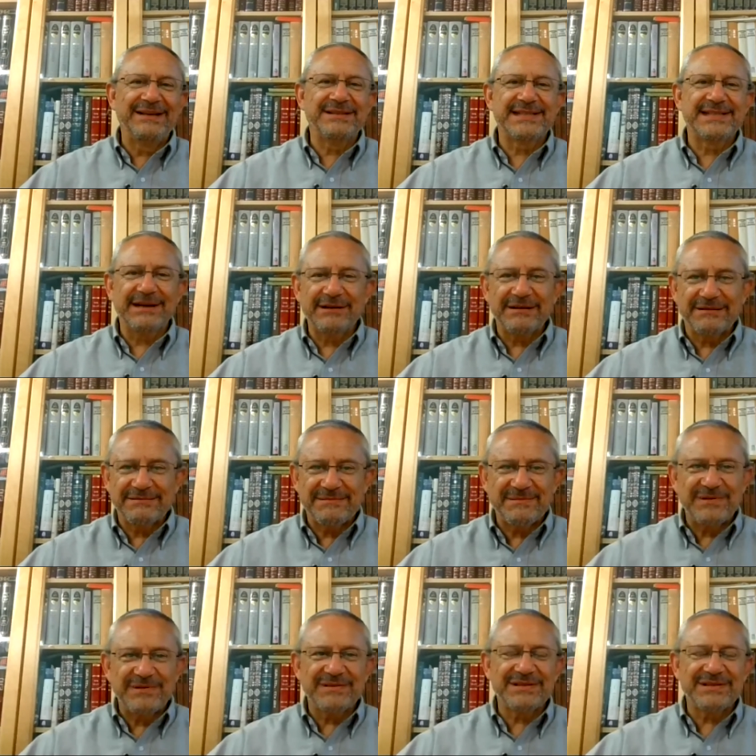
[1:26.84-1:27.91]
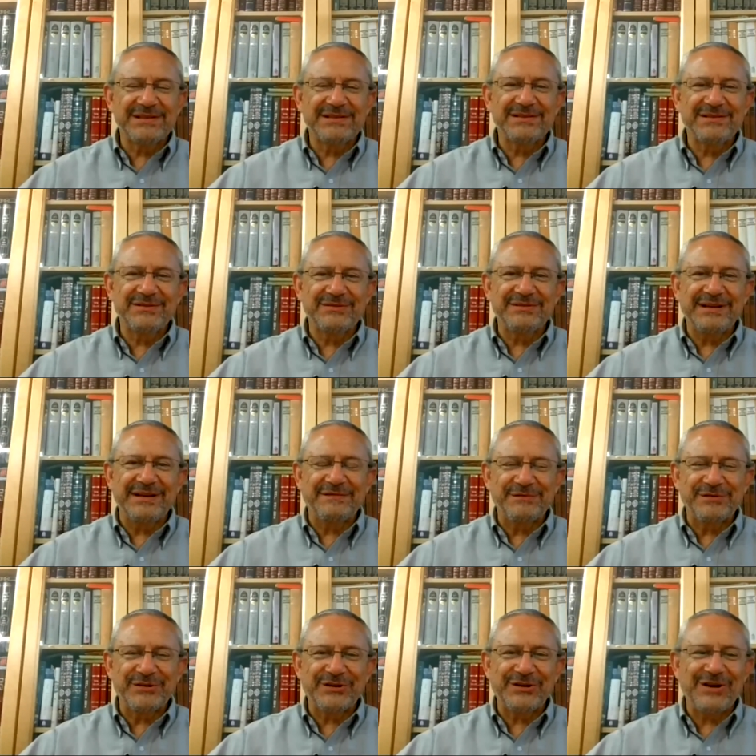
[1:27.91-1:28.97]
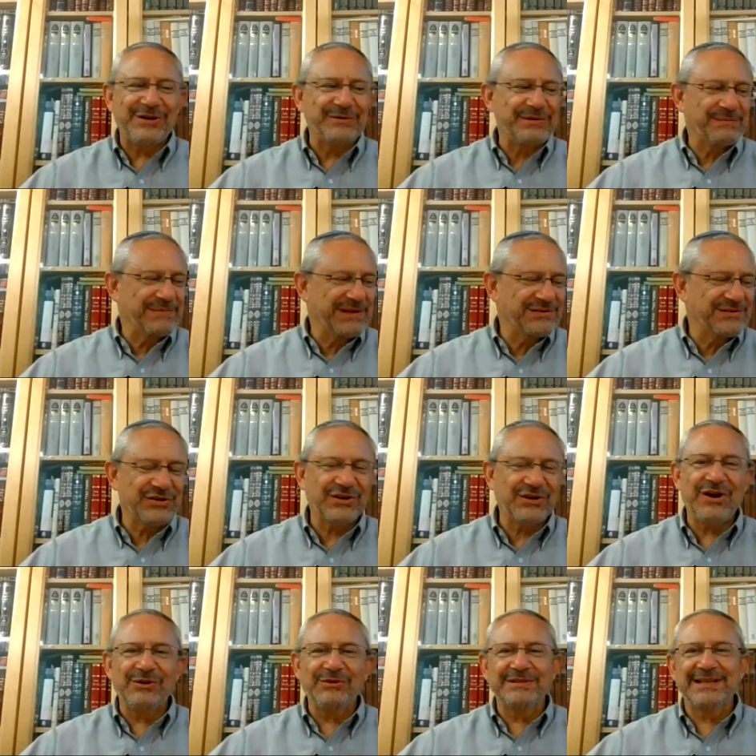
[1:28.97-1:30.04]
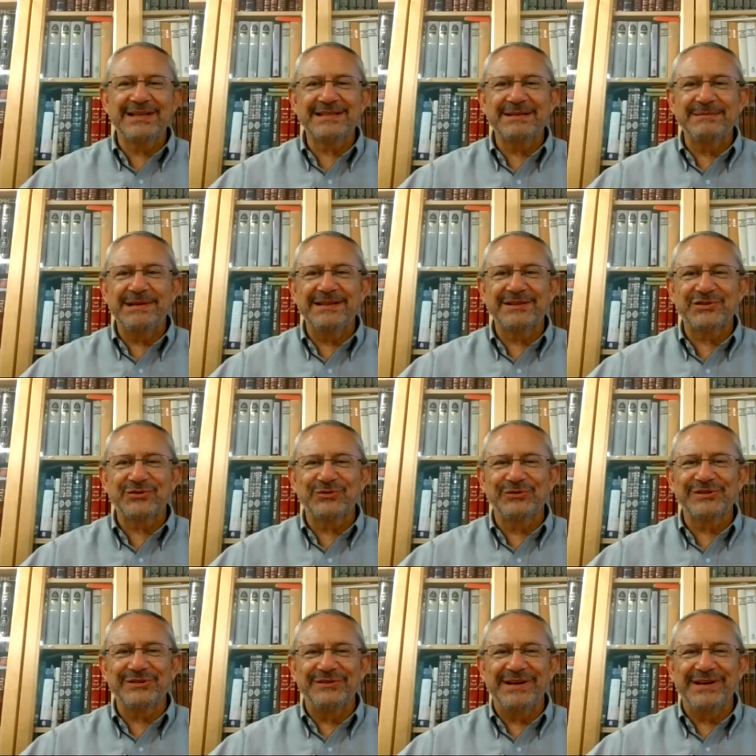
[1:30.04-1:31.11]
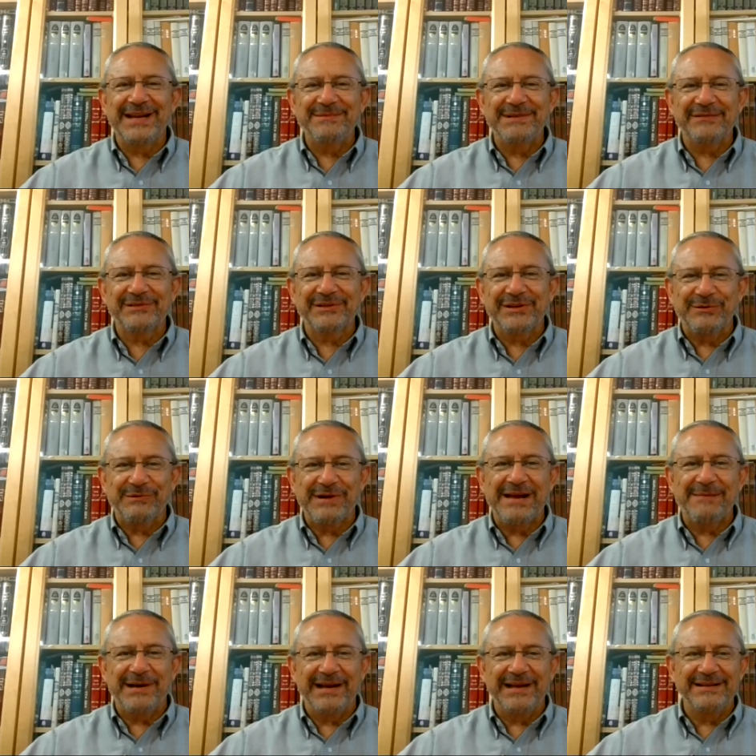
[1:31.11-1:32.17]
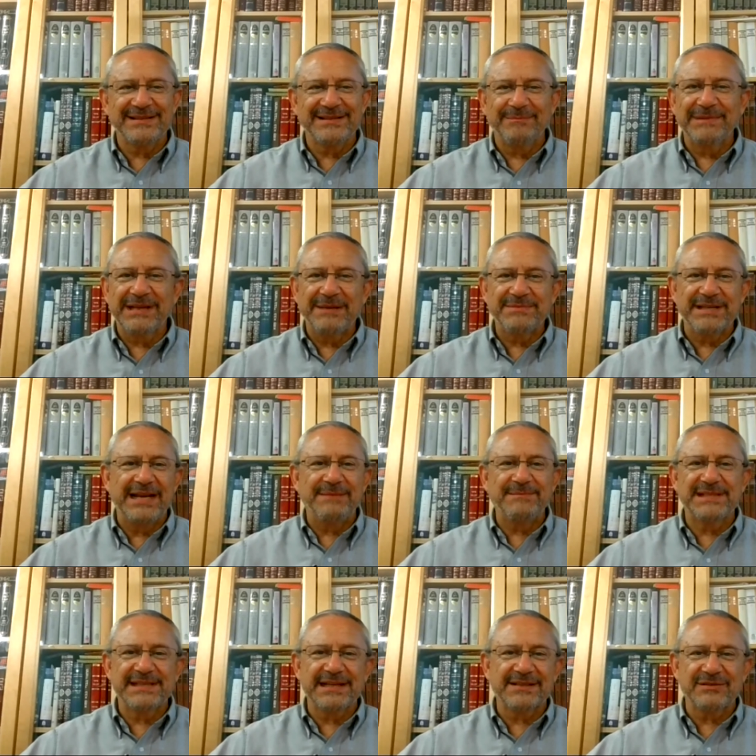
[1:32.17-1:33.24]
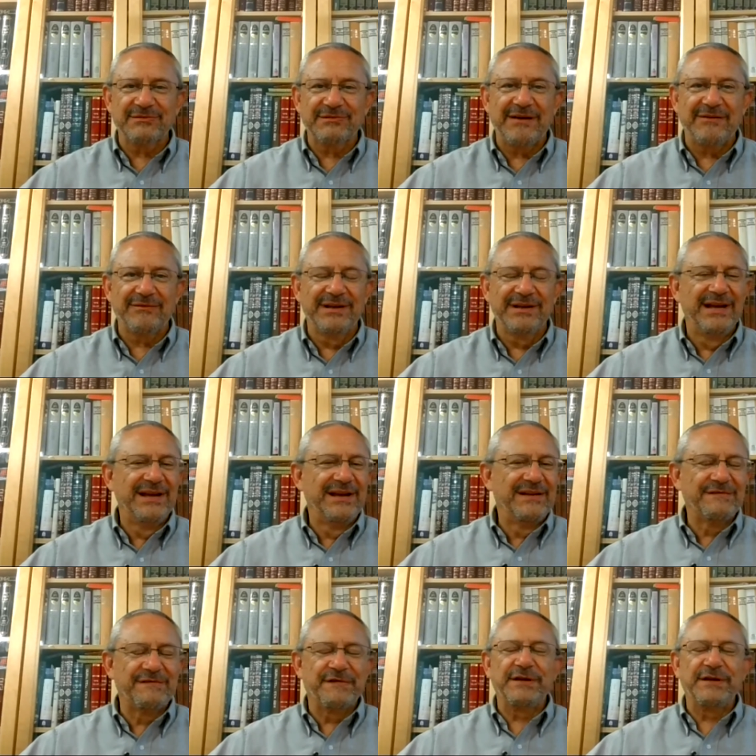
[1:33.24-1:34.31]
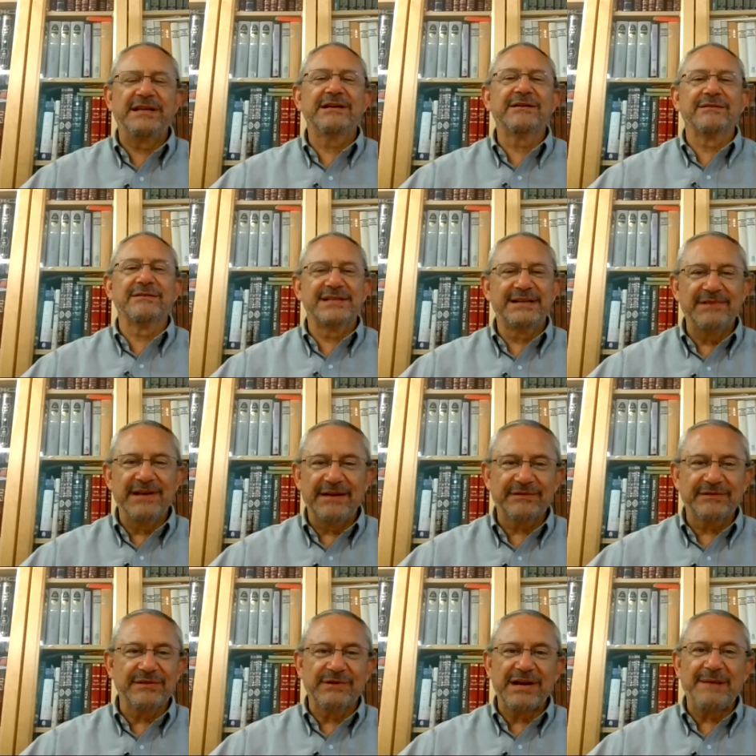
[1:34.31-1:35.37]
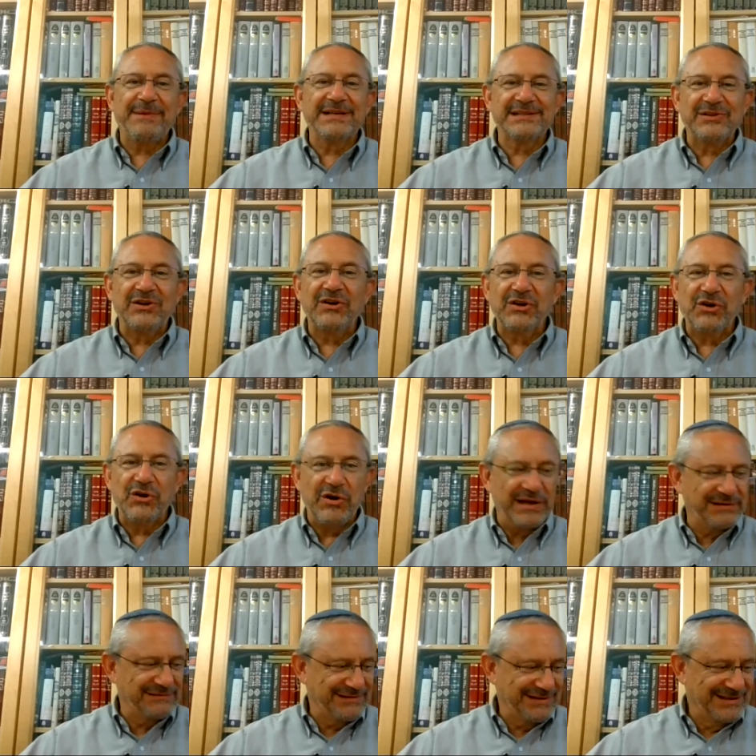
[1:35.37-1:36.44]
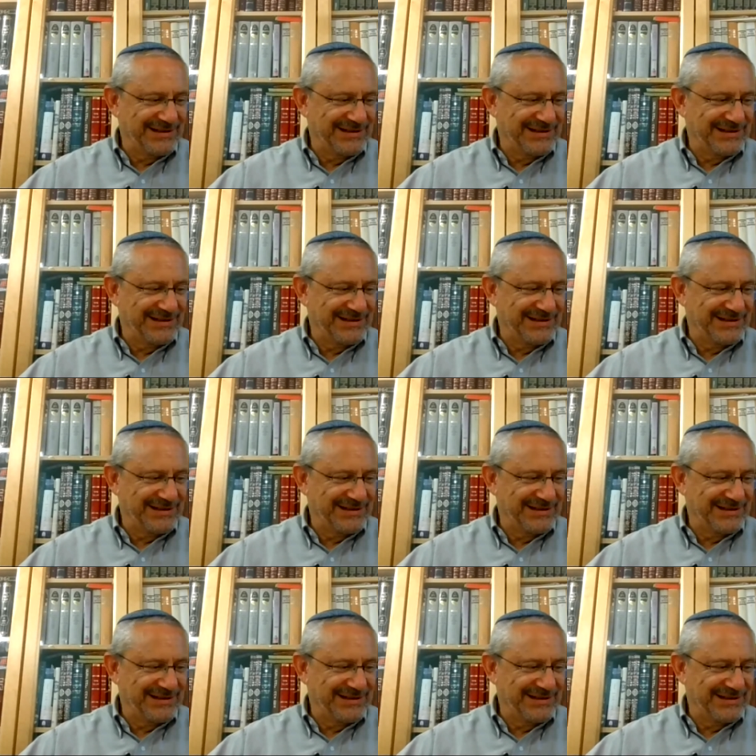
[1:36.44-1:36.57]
And Sarah, since you're not from Chicago, in Chicago, it tends to be the Shuls are named after their rabbi, and sometimes the name sticks around for years, even after the rabbi's long gone.